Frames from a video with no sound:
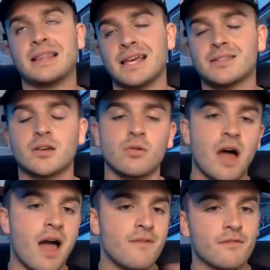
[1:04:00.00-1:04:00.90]
like to go
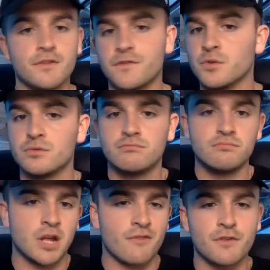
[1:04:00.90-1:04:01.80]
live every few
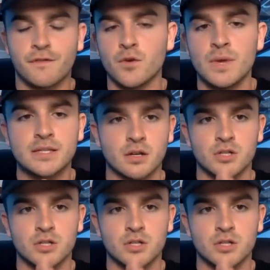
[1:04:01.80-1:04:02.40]
weeks